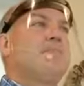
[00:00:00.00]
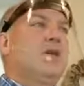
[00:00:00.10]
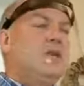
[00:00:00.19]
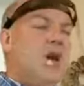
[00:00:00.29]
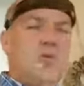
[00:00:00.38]

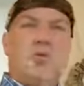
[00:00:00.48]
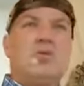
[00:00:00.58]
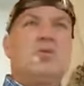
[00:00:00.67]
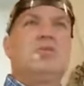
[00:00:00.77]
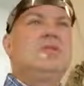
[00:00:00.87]

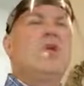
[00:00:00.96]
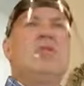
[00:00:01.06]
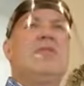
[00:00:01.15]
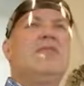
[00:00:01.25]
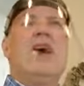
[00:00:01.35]
Don't,
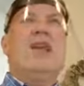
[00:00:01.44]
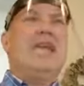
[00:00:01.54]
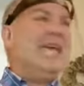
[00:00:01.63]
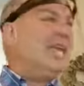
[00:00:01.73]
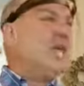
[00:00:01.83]
don't live out
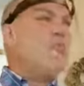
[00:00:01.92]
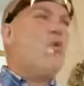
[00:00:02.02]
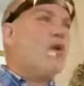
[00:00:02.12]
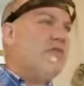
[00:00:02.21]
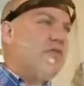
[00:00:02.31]
any
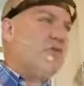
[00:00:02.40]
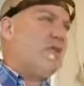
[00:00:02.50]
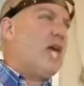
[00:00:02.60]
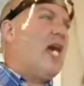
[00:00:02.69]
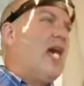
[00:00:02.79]
more of your
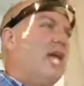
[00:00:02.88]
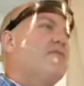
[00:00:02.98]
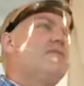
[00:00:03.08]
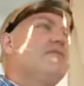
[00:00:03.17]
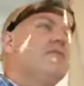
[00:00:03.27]
life
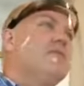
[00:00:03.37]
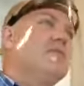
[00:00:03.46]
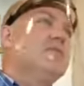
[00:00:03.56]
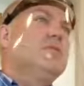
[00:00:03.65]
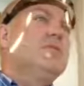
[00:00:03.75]

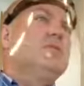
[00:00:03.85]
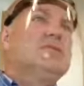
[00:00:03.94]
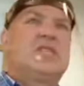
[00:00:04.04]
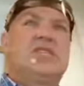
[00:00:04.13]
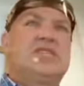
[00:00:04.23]

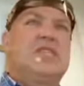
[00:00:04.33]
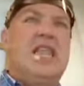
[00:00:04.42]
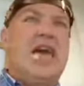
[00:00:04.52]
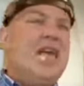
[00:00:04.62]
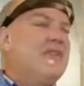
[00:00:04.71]
the
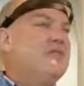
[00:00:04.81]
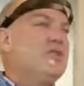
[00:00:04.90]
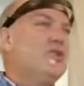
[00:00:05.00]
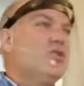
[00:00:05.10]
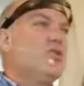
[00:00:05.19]
slave to
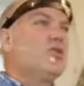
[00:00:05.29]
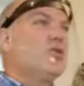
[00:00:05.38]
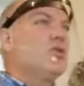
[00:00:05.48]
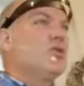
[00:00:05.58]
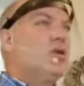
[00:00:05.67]

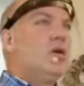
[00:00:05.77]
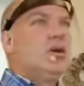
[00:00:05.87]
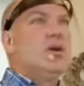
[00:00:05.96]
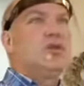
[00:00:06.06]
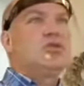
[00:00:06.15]
your
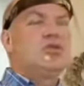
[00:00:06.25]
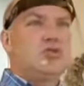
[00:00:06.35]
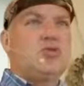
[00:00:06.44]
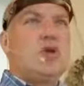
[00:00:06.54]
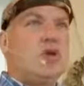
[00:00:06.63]

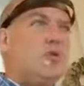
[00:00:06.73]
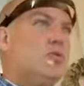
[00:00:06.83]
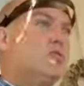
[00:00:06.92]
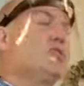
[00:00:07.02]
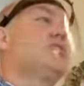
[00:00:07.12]

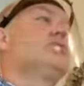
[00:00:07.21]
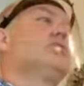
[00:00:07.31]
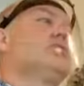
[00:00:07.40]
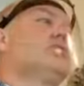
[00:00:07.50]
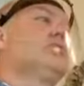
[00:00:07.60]
struggles,
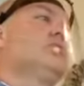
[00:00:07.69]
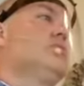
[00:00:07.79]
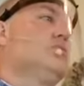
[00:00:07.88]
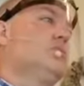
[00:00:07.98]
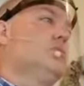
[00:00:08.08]

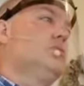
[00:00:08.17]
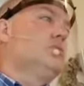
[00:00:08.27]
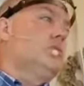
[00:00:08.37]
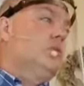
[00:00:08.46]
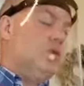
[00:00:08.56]

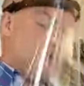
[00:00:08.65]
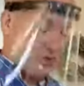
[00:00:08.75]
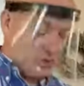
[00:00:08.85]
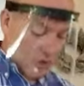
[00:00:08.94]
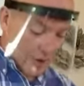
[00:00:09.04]
your
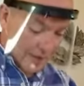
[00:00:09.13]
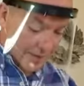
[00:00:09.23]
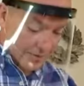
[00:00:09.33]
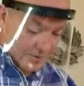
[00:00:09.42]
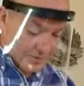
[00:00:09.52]

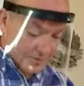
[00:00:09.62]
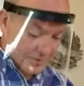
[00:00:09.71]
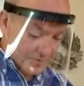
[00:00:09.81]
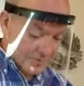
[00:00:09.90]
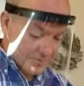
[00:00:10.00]
trials.
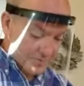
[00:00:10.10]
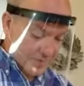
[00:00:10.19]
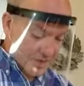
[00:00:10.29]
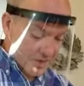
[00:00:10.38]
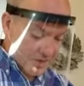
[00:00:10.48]

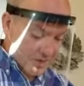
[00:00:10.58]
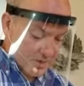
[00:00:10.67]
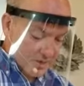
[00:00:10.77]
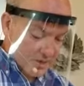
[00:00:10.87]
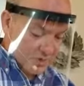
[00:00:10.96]

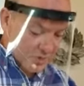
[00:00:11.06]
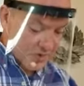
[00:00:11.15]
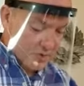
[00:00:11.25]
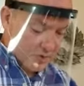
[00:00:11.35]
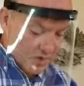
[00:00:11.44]
Spend
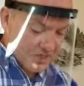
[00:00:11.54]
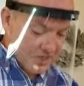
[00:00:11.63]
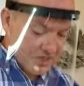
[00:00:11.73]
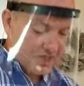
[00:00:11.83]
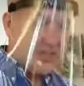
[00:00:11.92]
the rest
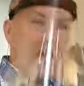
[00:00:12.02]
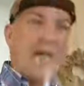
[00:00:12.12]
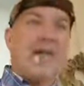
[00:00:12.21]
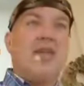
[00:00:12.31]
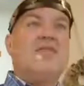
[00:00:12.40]
of this
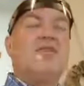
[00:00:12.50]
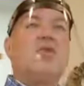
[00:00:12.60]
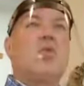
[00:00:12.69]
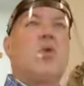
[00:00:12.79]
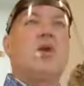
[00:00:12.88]
day giving
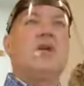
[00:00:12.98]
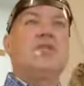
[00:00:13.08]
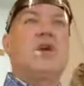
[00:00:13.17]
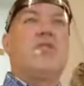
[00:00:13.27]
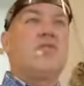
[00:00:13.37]
your
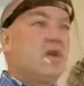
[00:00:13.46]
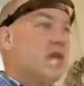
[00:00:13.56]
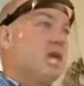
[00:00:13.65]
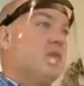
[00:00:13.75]
worries over to Him.